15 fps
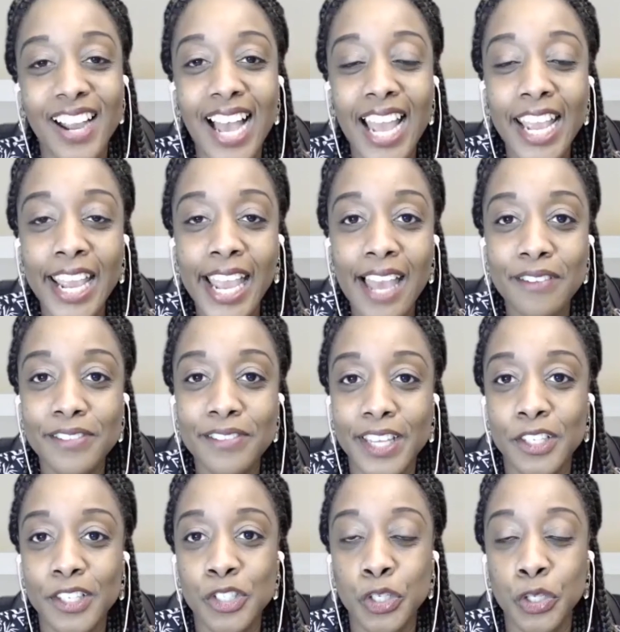I have like
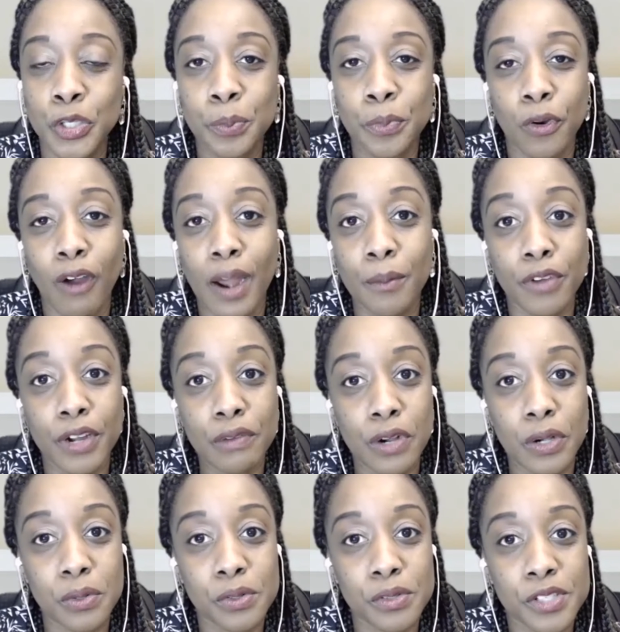two primary
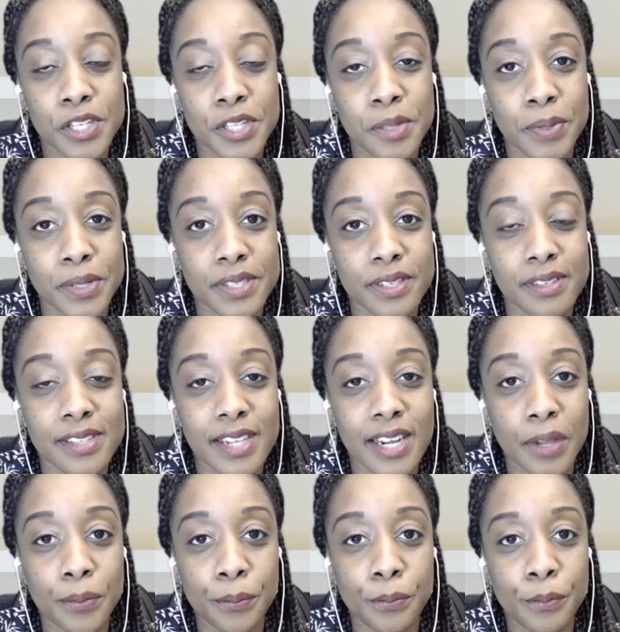roles to the business that
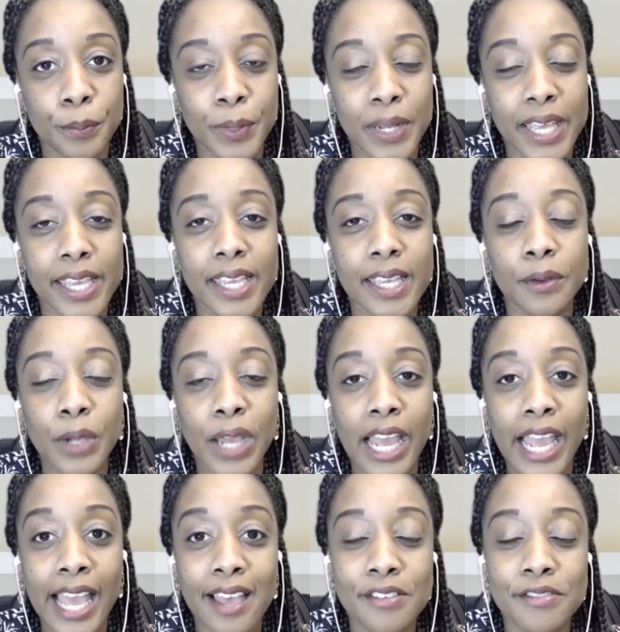I
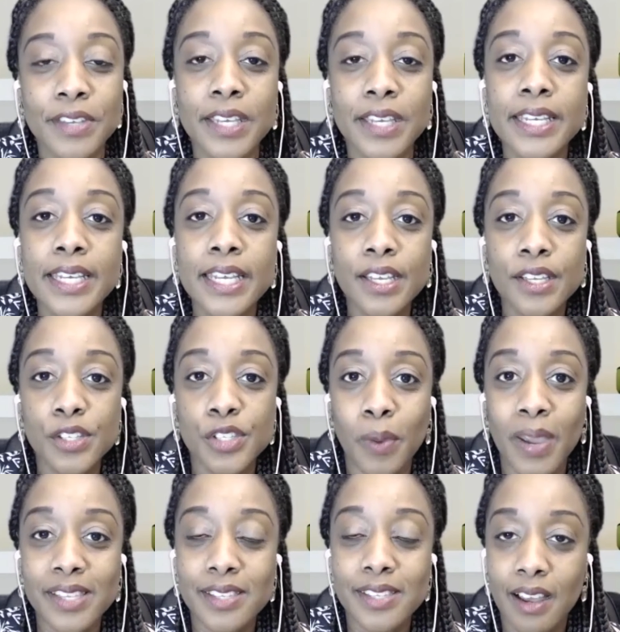have. So I
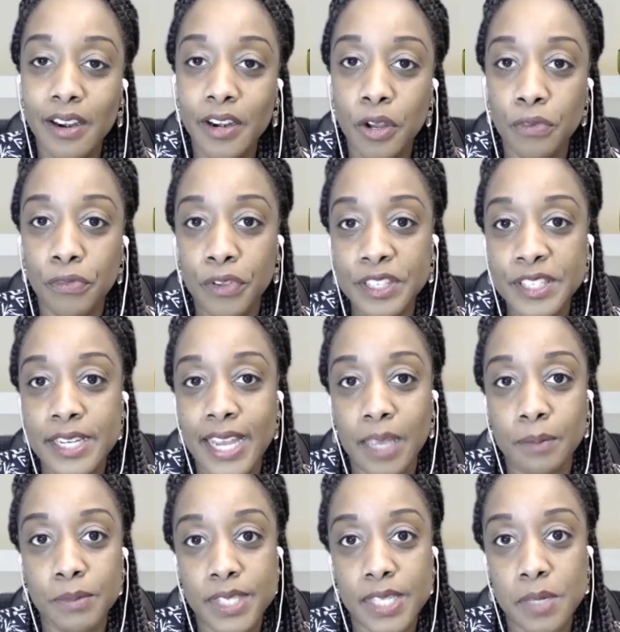started off as an
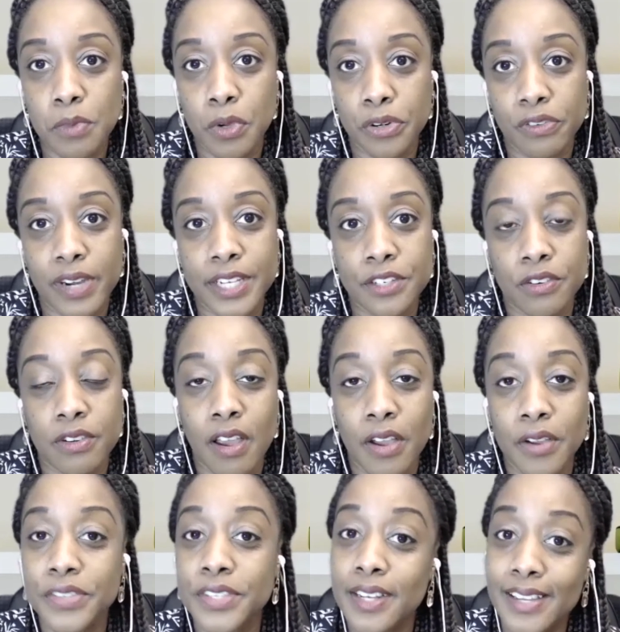MC, moderator, and
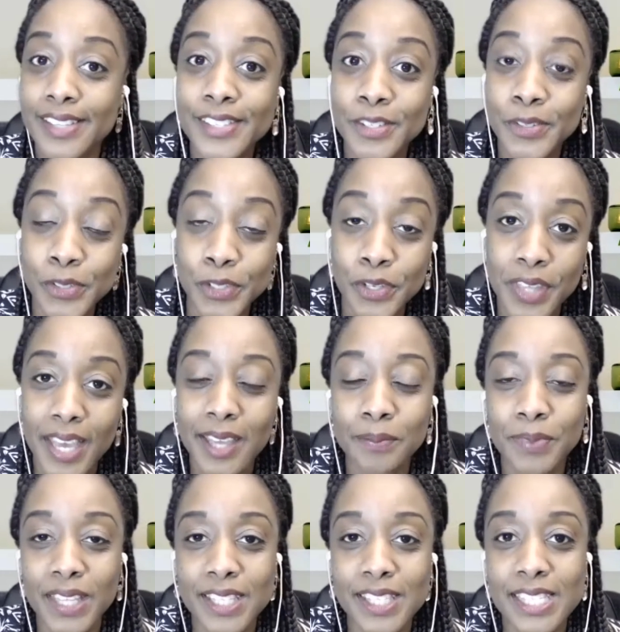host, and I still do that.
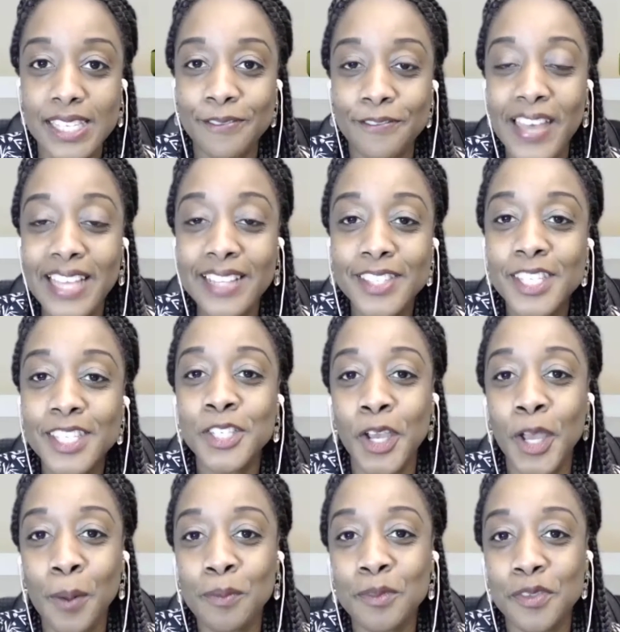It's fancy
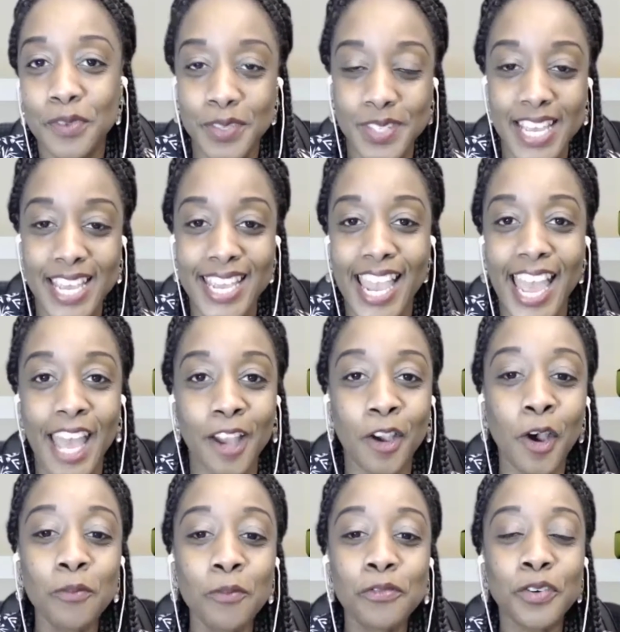terms for saying at
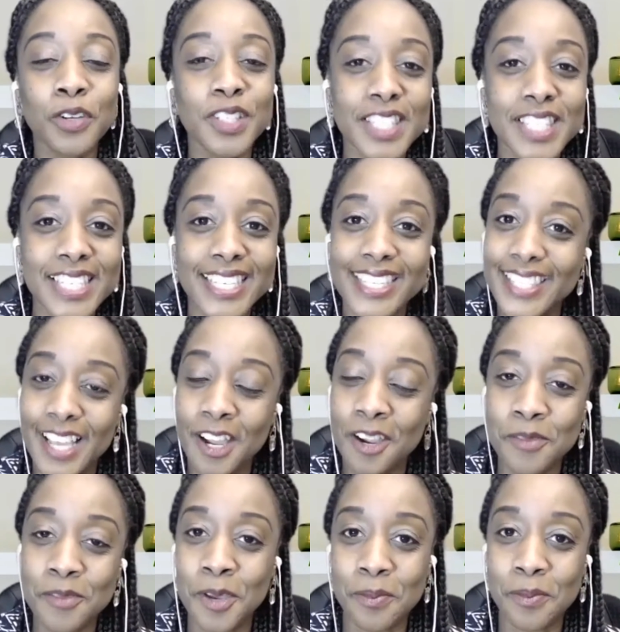conferences, I'm
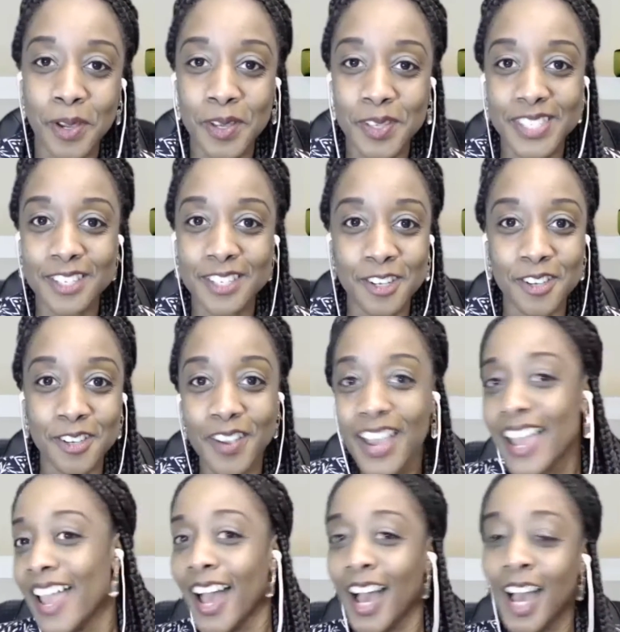that person who
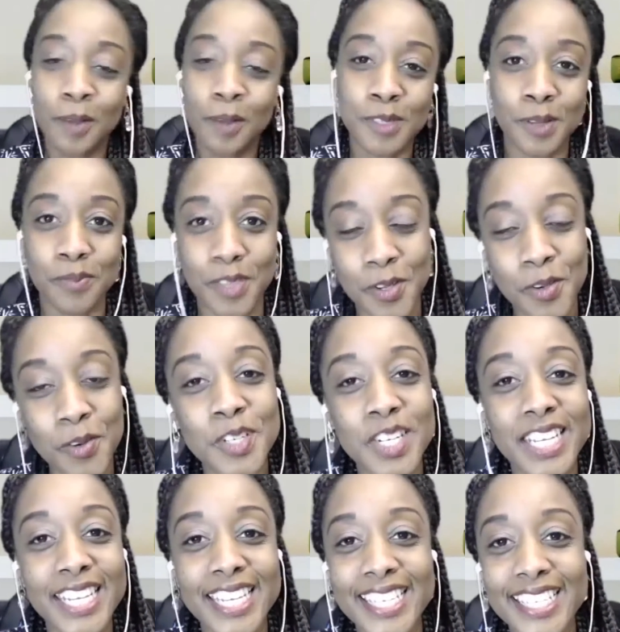hypes up the
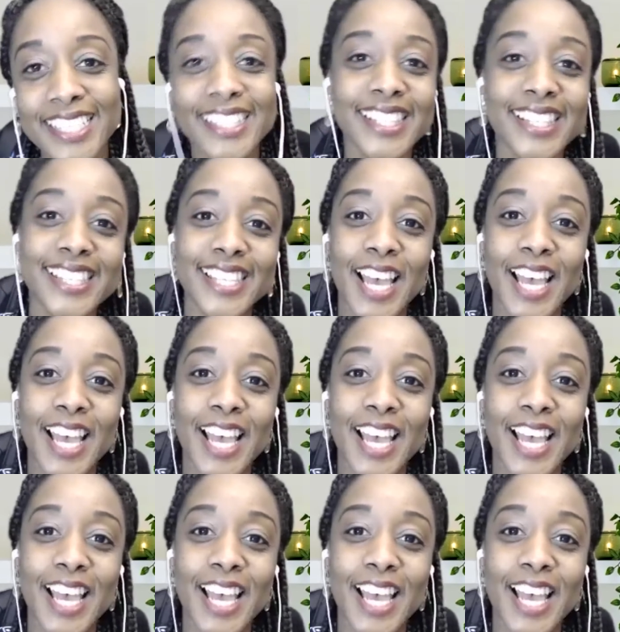audience,